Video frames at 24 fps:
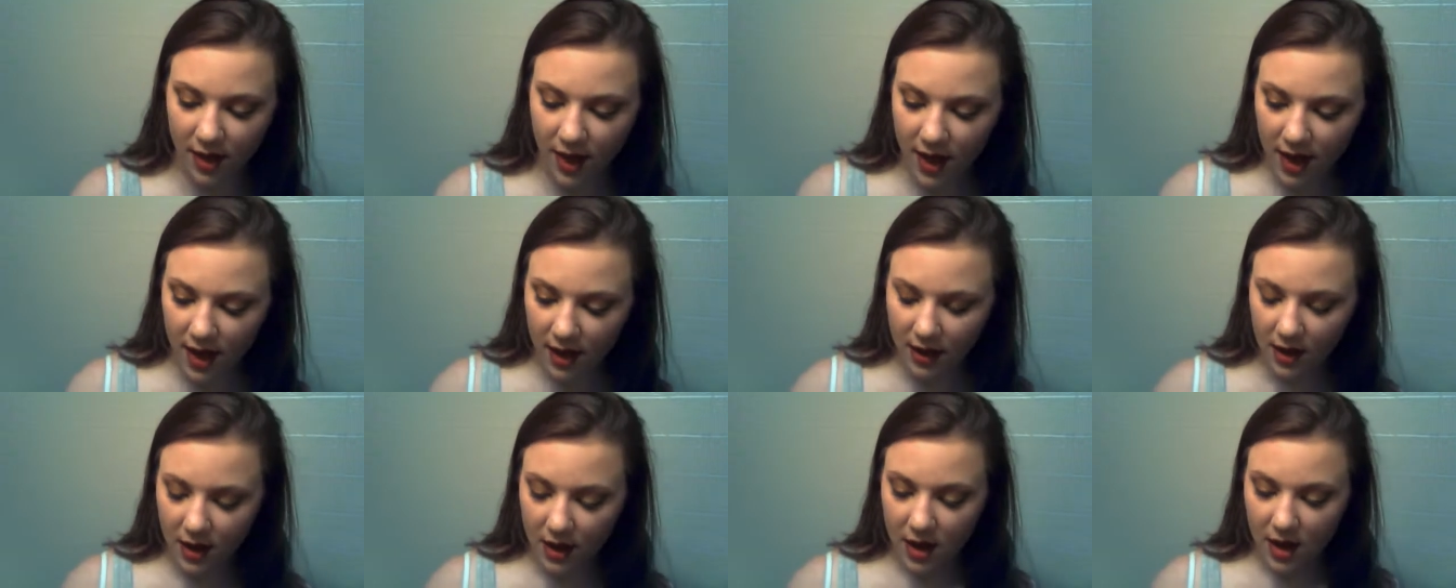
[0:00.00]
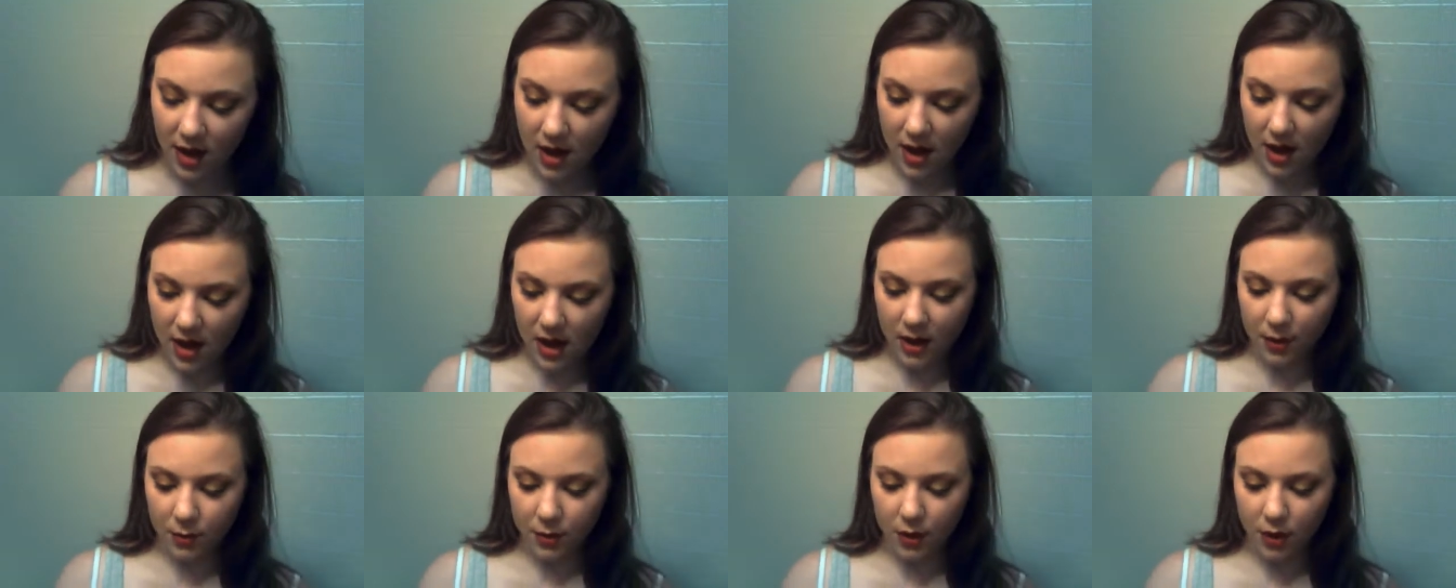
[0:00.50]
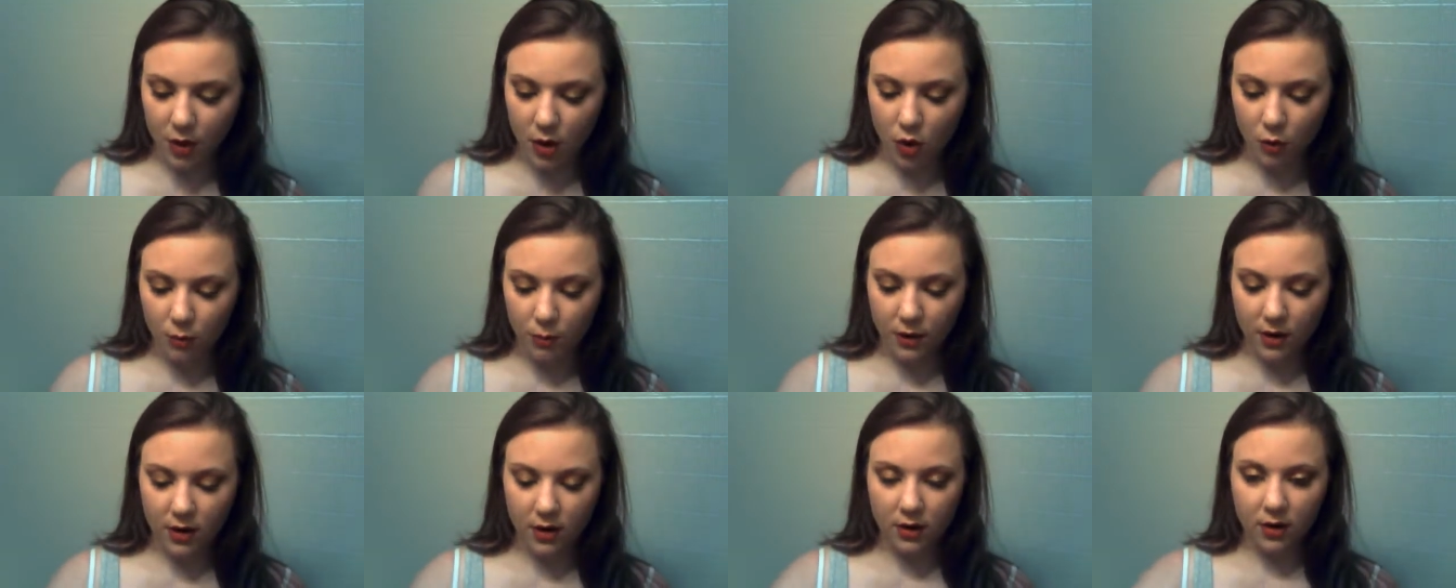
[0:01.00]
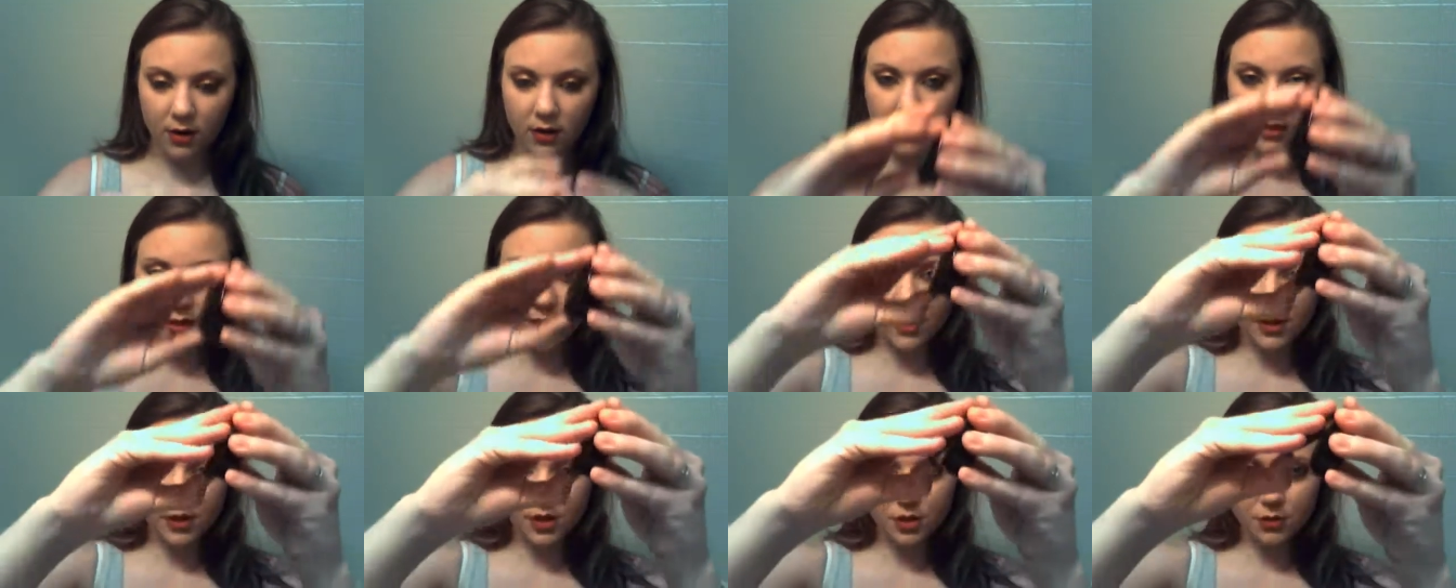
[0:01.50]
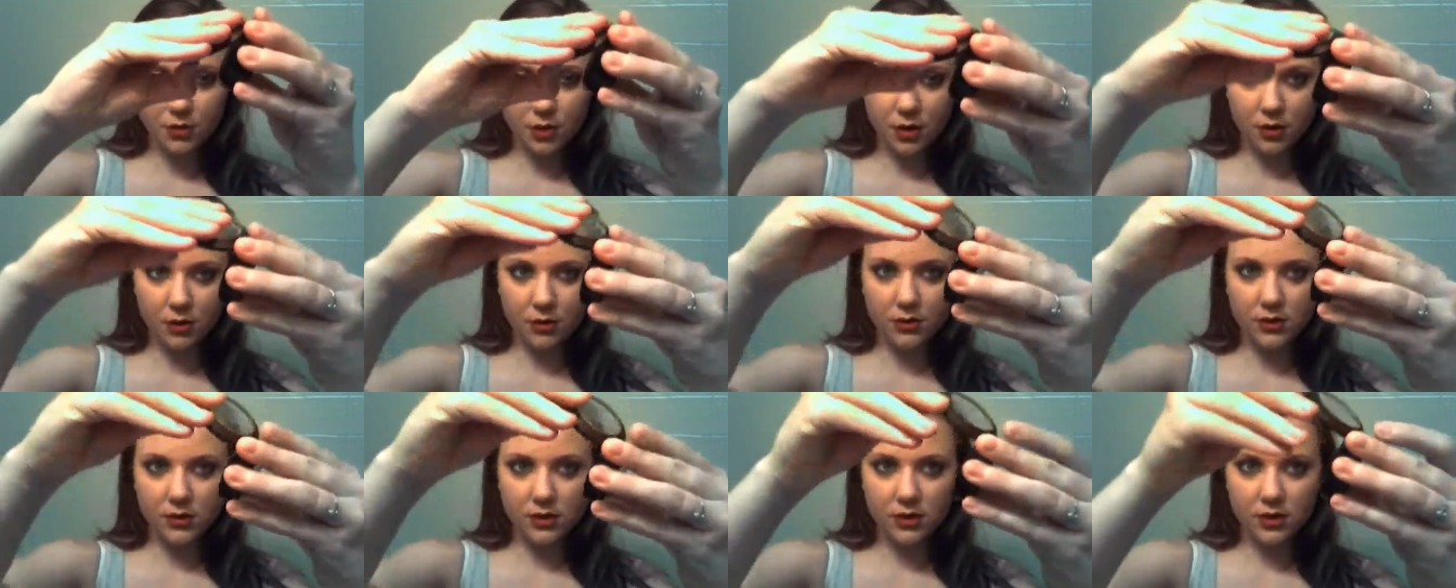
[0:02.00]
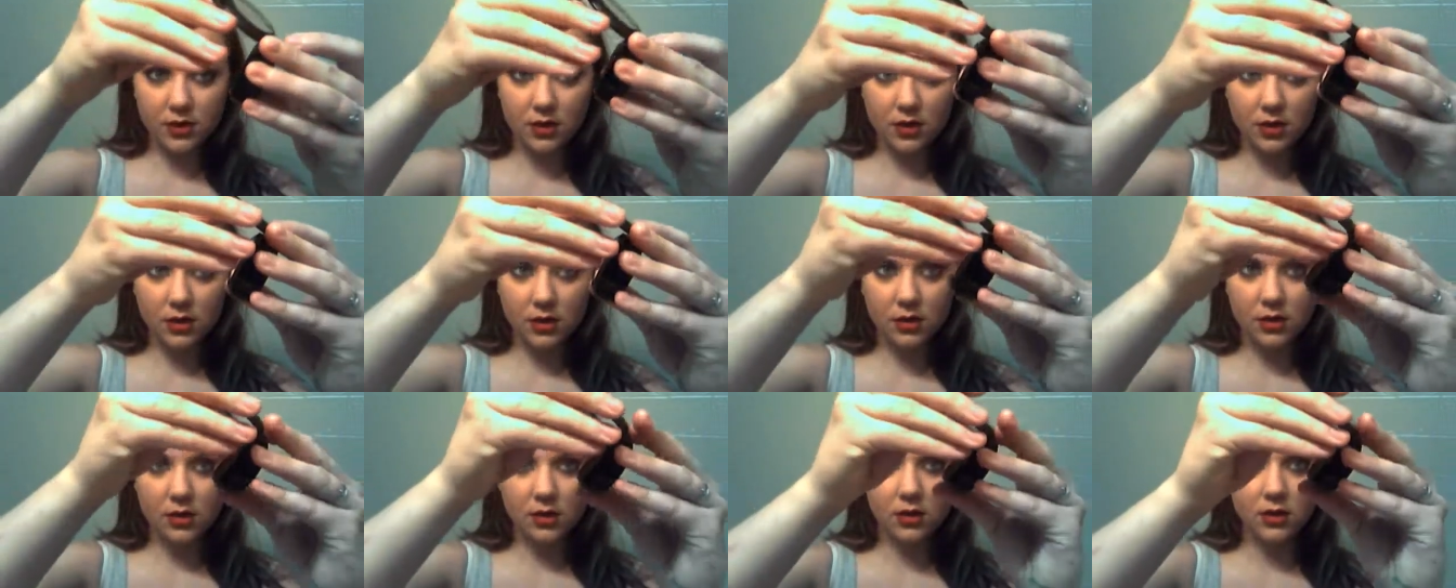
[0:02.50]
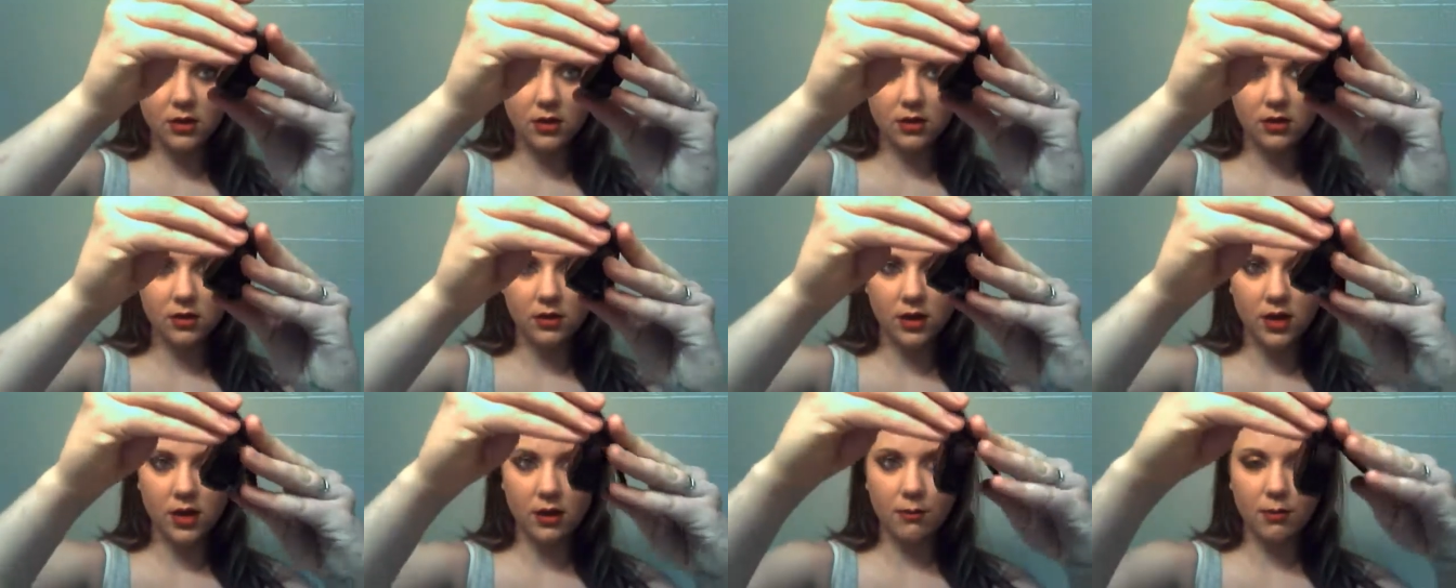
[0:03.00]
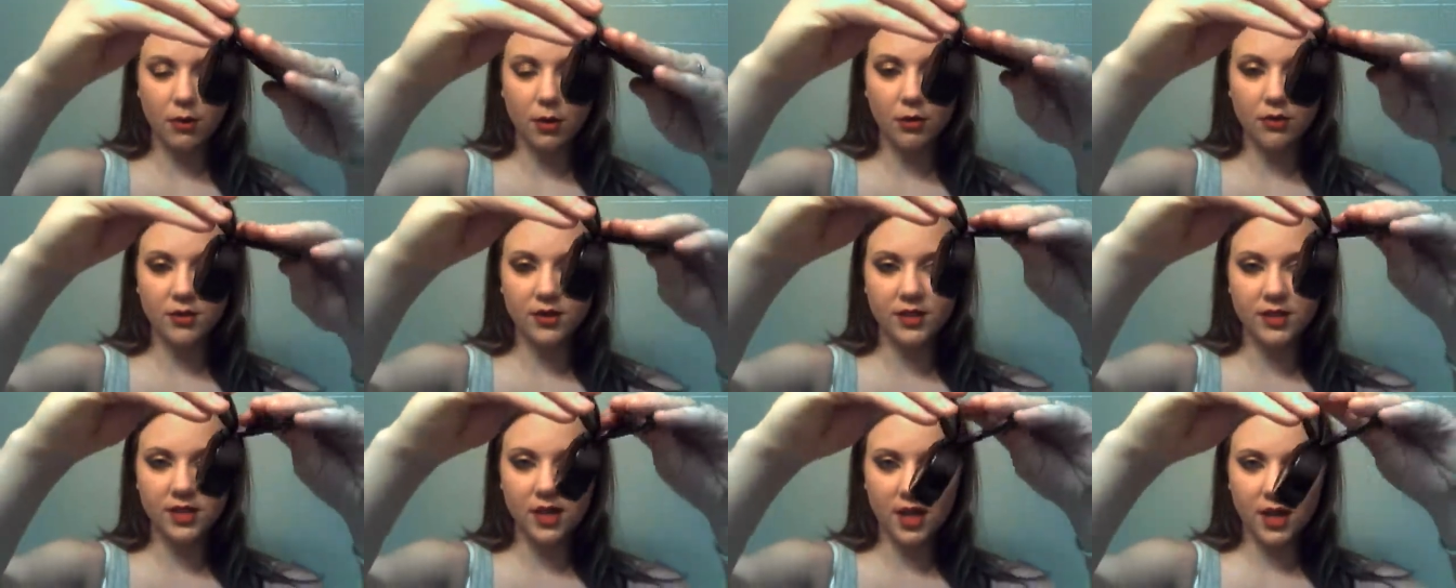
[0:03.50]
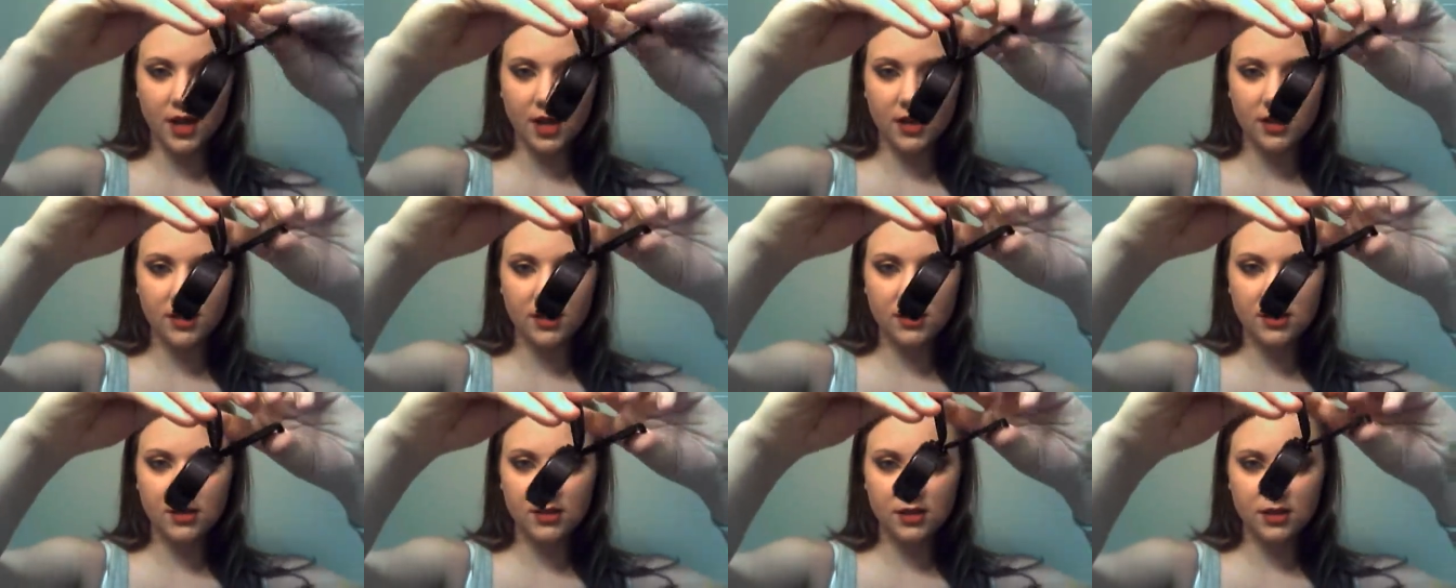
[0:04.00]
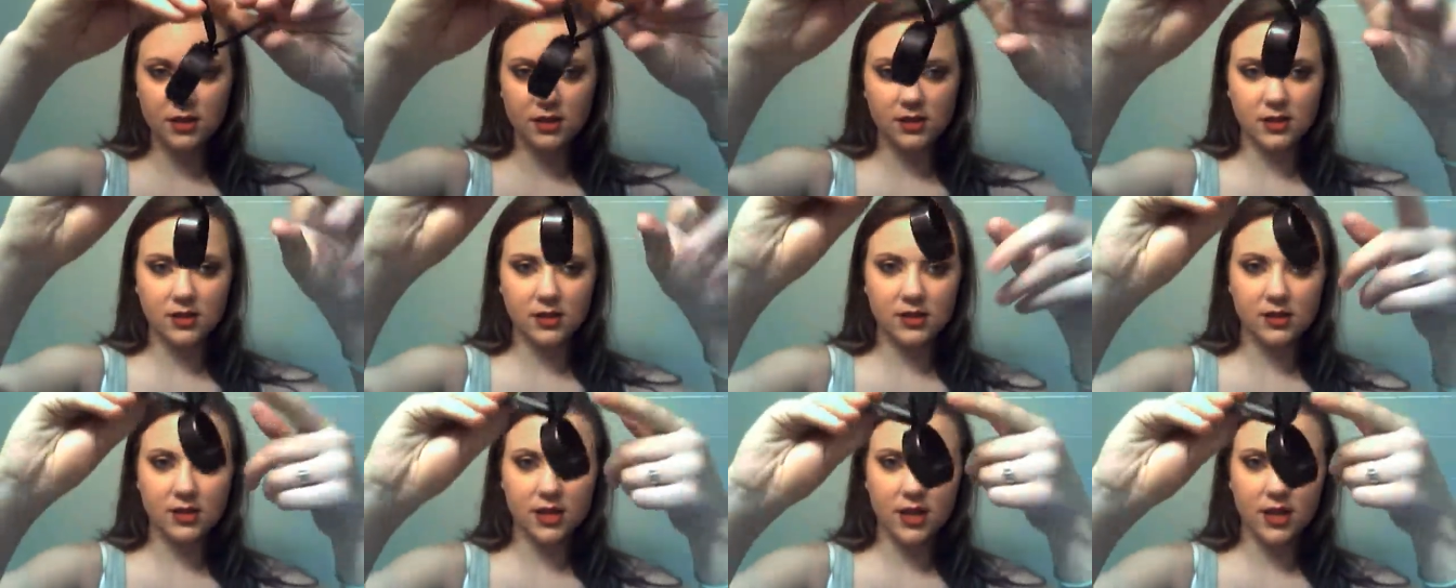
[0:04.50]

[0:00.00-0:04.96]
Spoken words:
that, I would open the duos, like both sides, because this